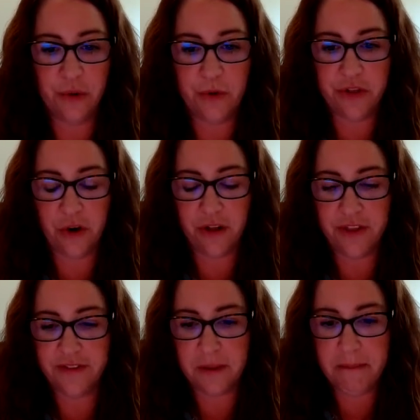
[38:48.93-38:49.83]
With all
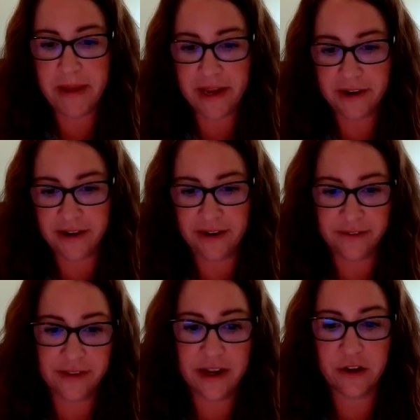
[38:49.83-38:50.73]
these
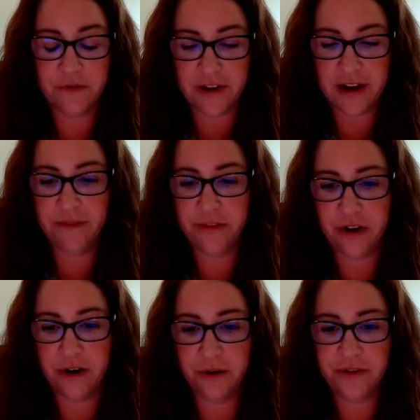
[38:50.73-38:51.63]
amenities like a
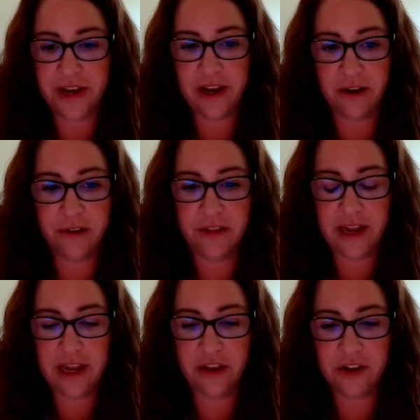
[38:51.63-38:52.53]
5-star hotel, the
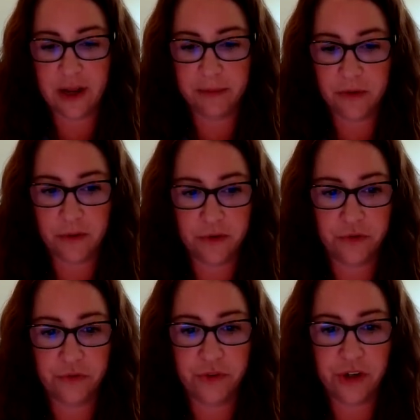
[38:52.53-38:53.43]
HCAHPS
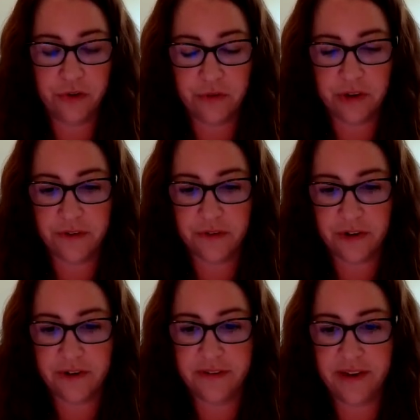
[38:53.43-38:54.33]
scores, you really
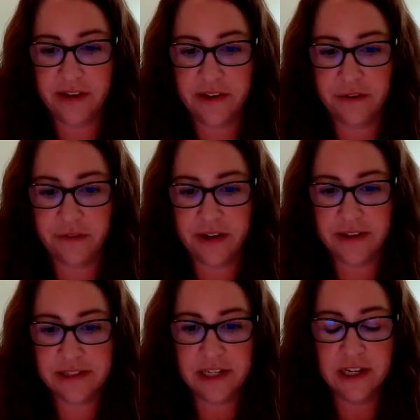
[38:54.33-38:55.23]
start to see a
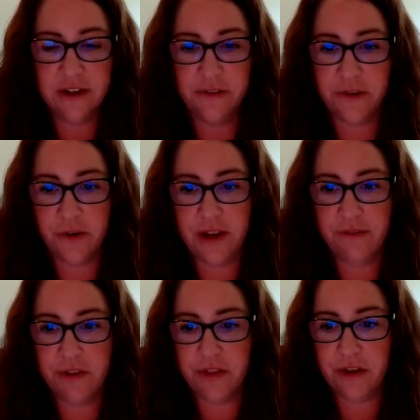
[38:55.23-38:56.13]
difference. So
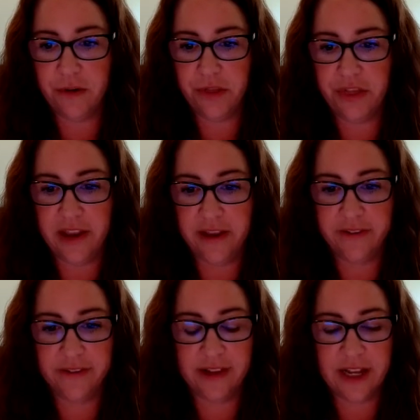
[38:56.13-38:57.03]
even though
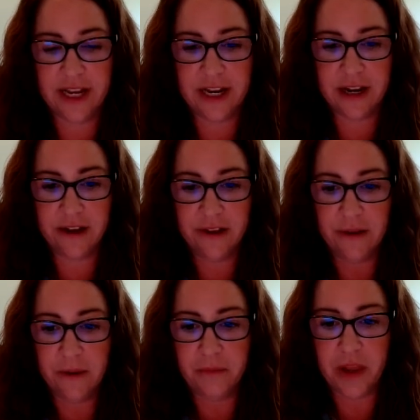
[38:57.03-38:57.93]
things like,
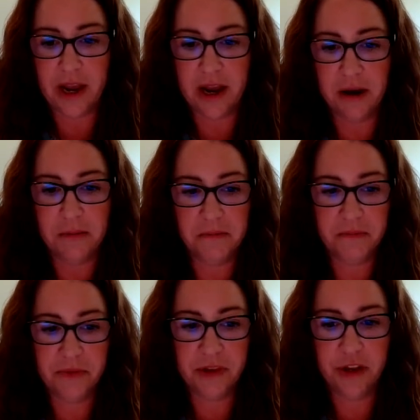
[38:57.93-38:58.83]

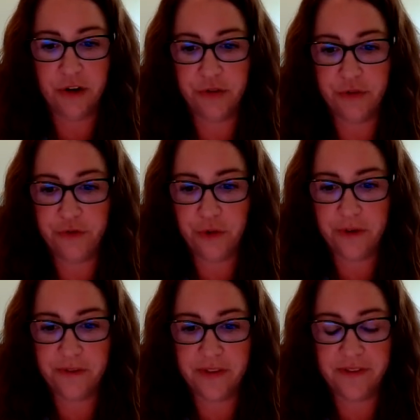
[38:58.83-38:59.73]
the food
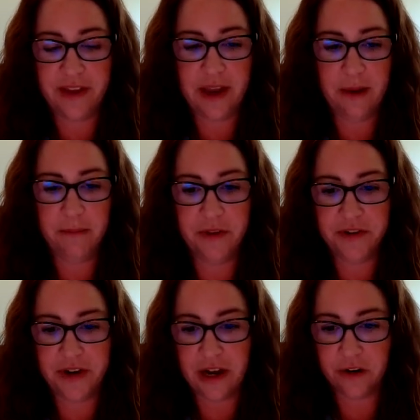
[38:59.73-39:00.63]
is the same, the
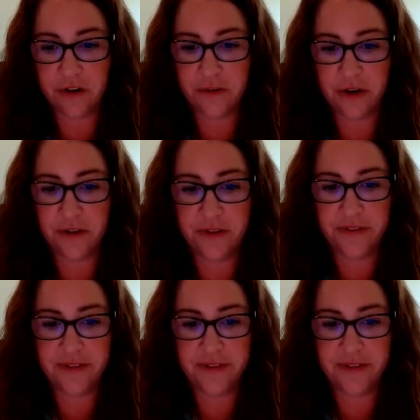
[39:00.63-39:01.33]
doctors are the